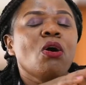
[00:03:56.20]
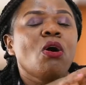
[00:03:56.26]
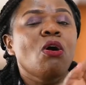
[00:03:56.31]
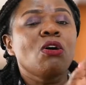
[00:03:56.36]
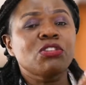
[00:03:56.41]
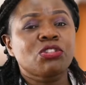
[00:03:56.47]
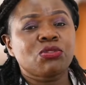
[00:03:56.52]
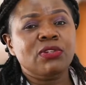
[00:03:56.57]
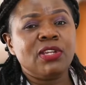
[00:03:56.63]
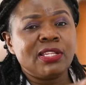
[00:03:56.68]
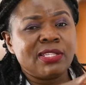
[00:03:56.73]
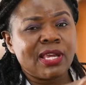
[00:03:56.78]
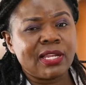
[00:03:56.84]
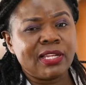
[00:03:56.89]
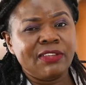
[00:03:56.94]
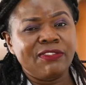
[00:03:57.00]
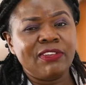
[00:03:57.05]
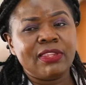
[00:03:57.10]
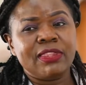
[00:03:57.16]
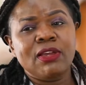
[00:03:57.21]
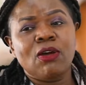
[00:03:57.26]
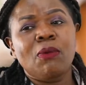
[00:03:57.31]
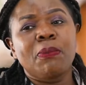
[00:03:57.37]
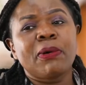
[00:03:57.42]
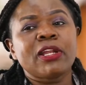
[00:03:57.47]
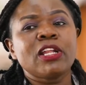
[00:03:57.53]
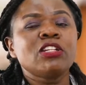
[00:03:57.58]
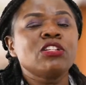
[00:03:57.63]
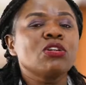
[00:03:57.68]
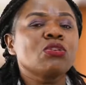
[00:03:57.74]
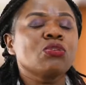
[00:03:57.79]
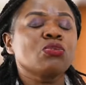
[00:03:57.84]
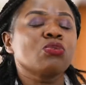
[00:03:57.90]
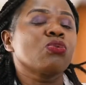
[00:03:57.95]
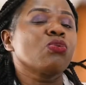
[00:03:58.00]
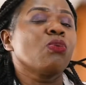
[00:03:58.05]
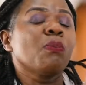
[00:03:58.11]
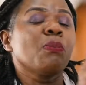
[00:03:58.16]
or students are leaving the
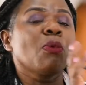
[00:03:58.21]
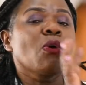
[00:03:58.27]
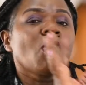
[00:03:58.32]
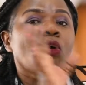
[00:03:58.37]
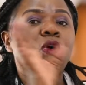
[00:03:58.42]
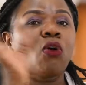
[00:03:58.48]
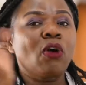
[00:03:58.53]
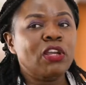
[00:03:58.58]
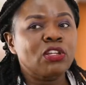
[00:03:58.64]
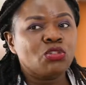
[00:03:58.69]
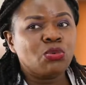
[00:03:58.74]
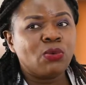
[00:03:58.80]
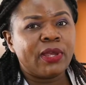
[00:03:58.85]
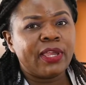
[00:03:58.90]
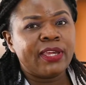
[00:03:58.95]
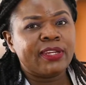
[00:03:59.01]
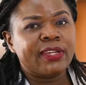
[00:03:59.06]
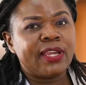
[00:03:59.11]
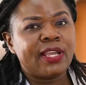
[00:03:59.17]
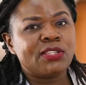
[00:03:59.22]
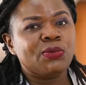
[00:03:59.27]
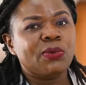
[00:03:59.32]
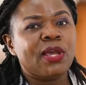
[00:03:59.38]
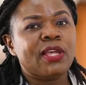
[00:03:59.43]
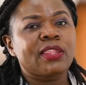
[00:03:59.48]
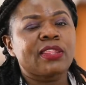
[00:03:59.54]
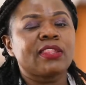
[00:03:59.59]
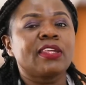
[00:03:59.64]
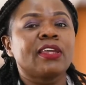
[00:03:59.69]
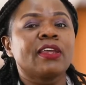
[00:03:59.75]
operating room, going to areas where